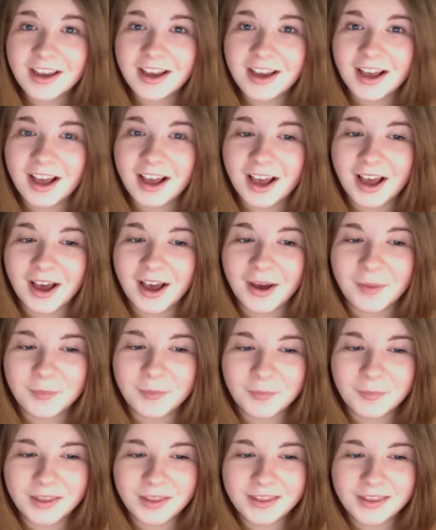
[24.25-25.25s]

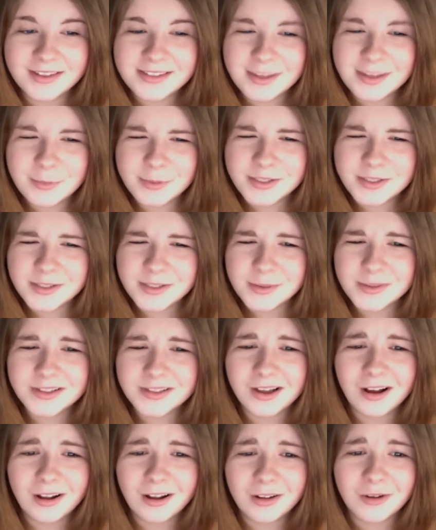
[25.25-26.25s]
This episode was
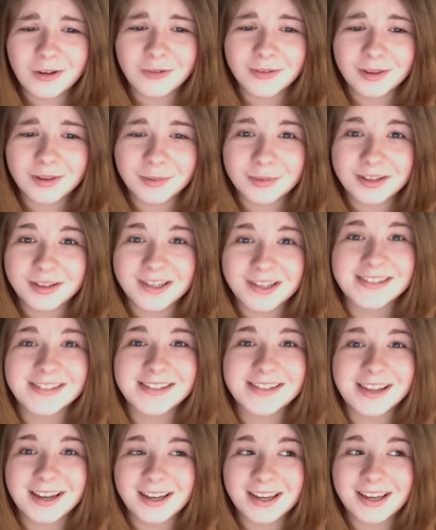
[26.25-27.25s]
all over the place.
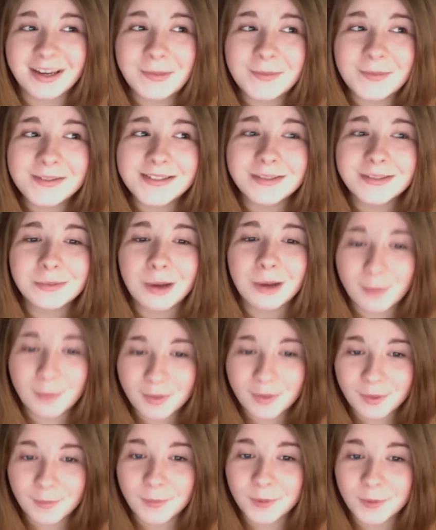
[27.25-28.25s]
Like, it was probably
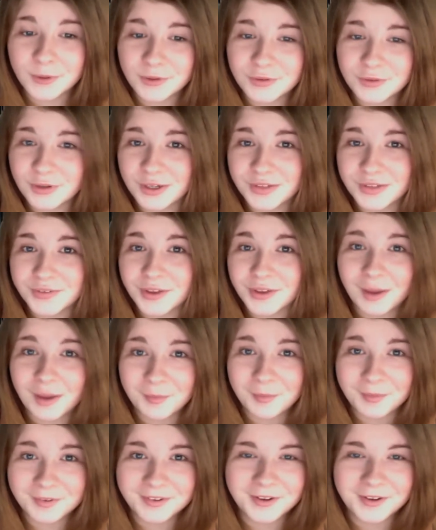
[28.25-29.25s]
the most stressful
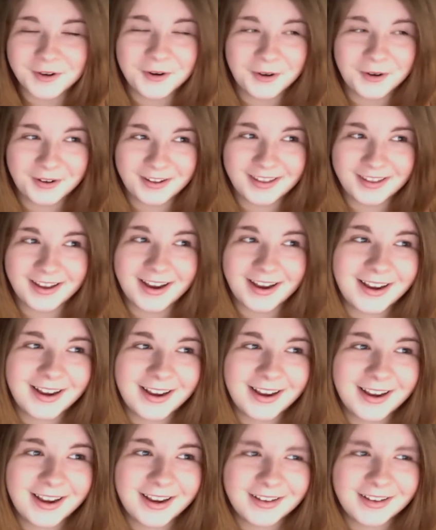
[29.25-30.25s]
episode that
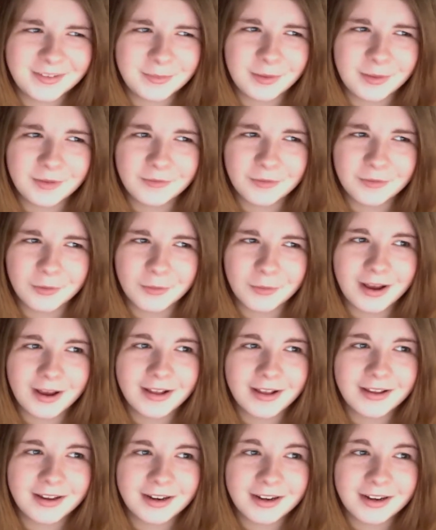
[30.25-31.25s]
it's been for a while,
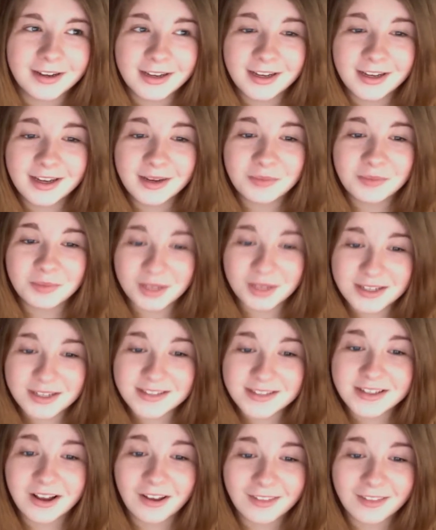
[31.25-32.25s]
and
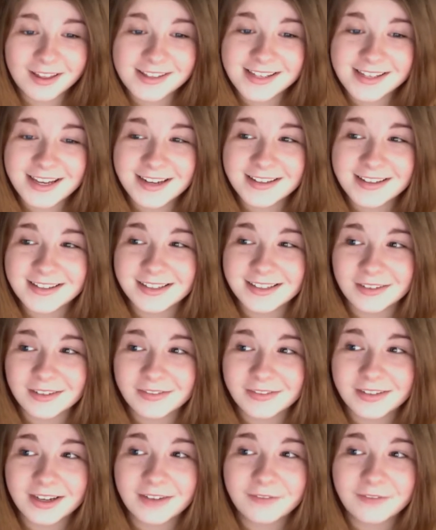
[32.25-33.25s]
because of all that Tina
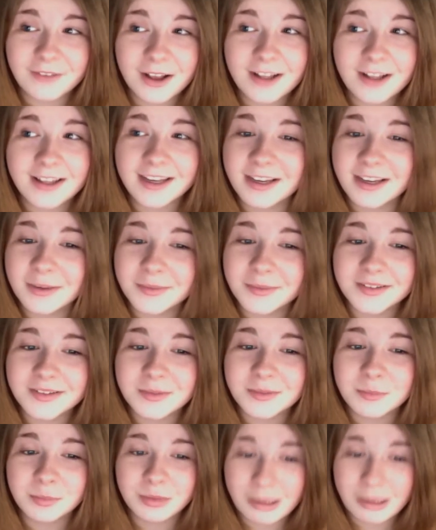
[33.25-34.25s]
stuff, it felt like it
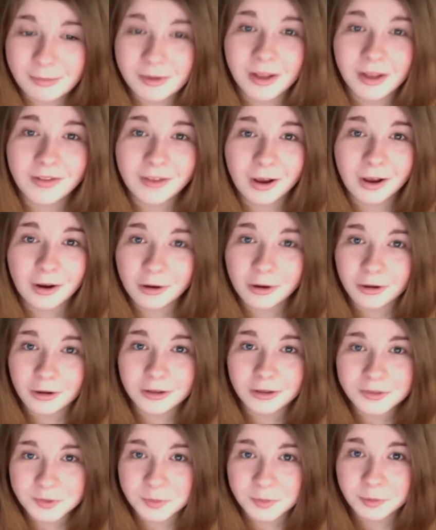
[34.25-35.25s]
was blamed on
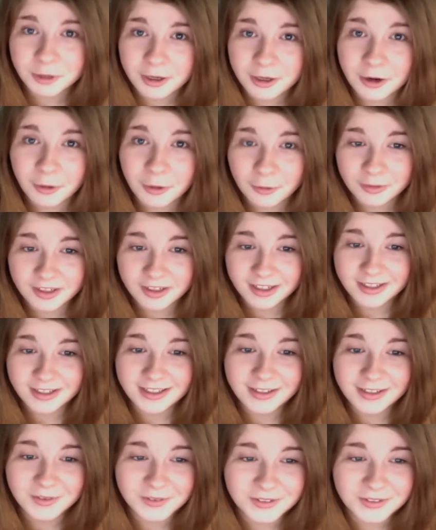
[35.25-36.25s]
alcohol 2.0. Like,
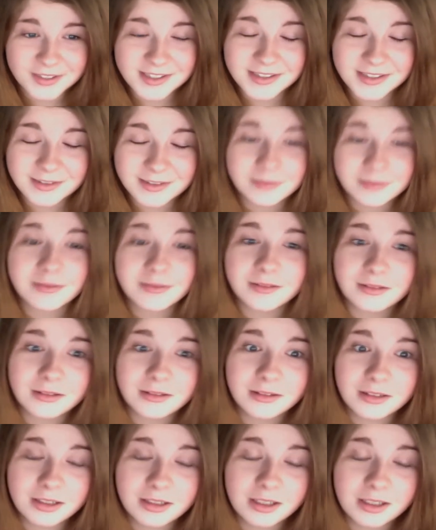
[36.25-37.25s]

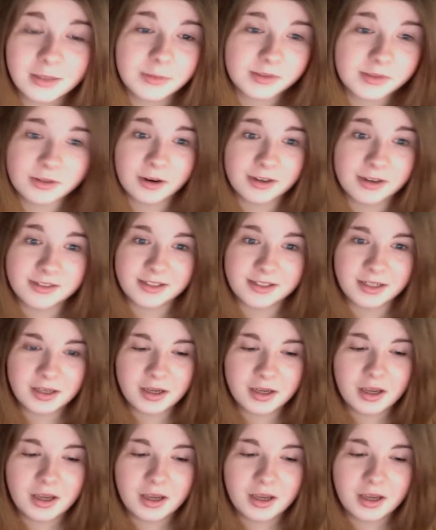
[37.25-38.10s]
it was crazy.